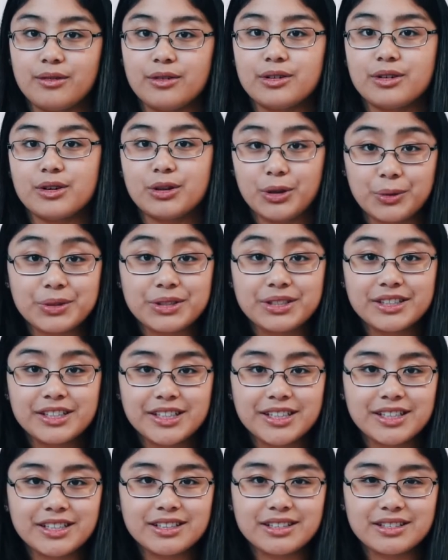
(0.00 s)

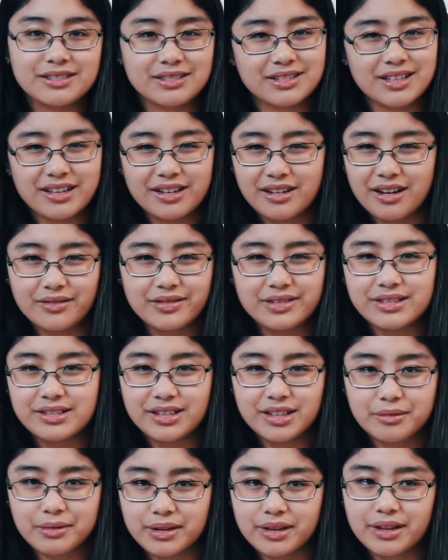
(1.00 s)
closer, because like
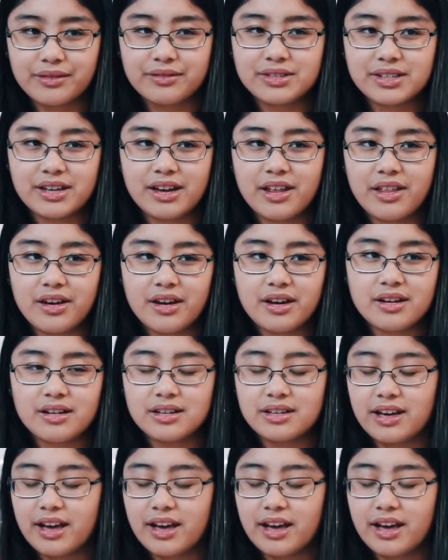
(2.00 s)
obviously we live together,